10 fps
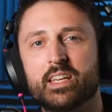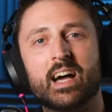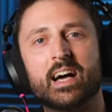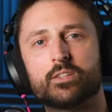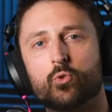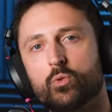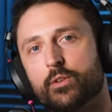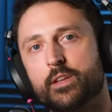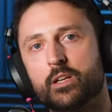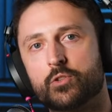has all
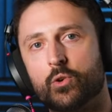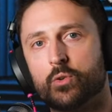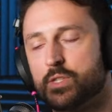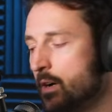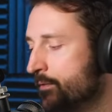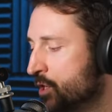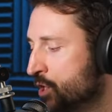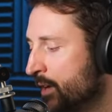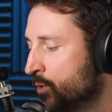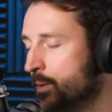of the controls of the
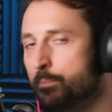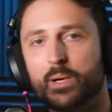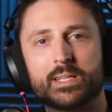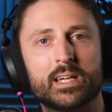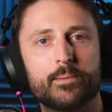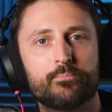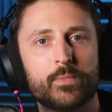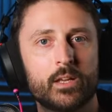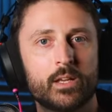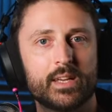channel compressor,
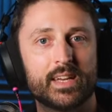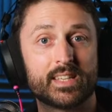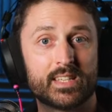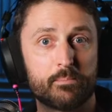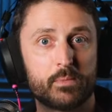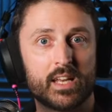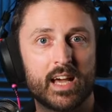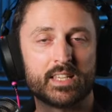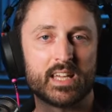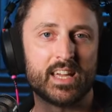except it
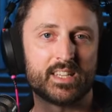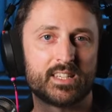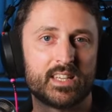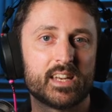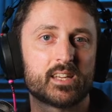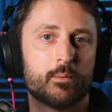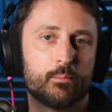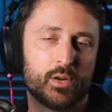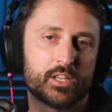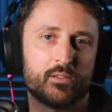has a set
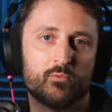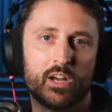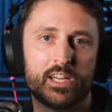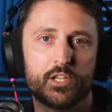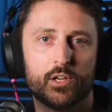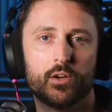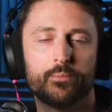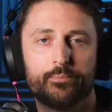compression ratio.